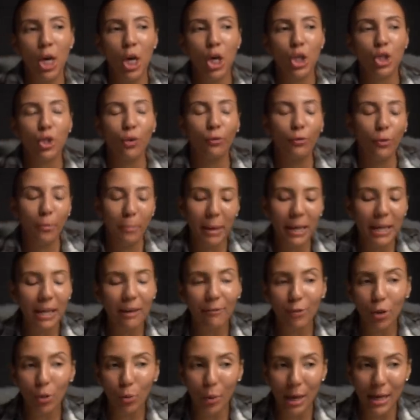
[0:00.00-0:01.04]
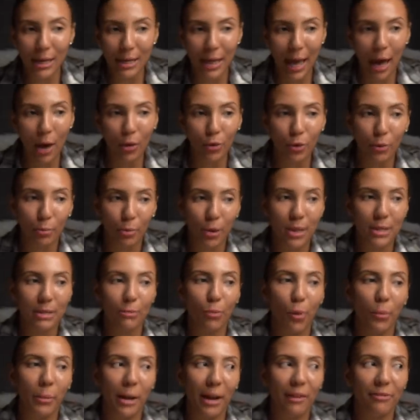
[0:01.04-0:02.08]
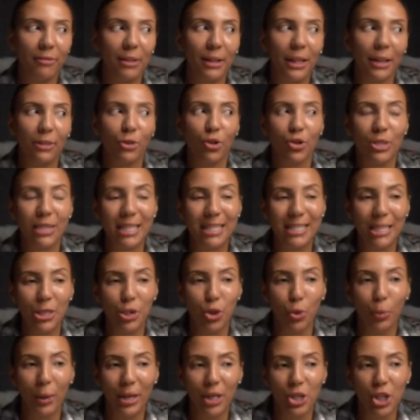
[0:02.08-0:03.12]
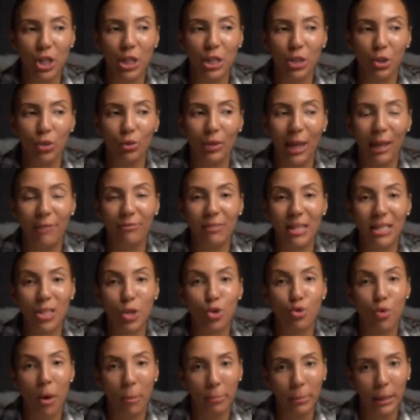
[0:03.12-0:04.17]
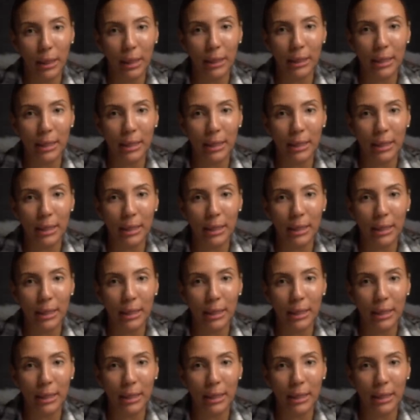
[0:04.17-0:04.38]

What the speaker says: So for many of you right now in the present moment, I feel like there's a situation in your life that's crumbling.